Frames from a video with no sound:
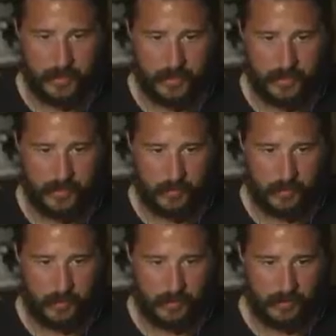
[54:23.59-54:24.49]
I guess that's
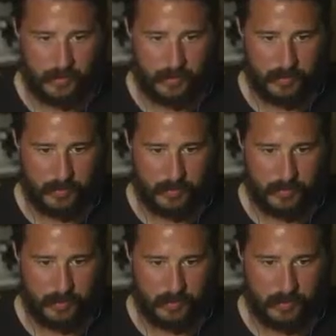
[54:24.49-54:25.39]
what it is. Just
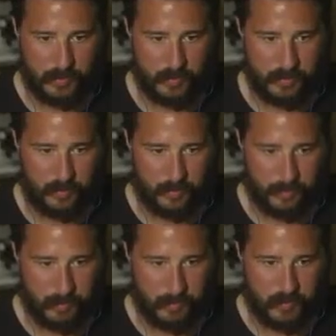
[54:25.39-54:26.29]
fucking
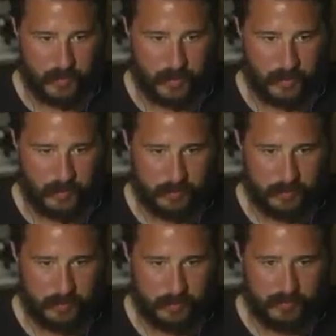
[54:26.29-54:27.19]
bloviate,
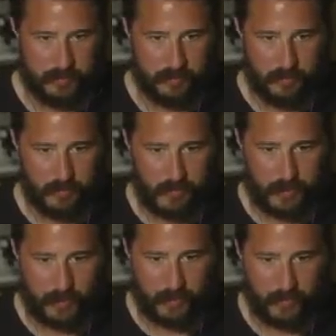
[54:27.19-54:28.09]
fill the
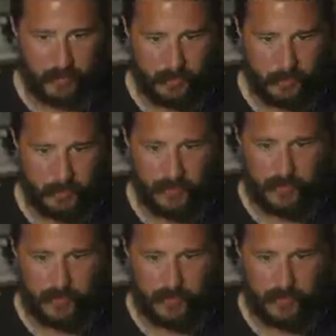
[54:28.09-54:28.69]
air, especially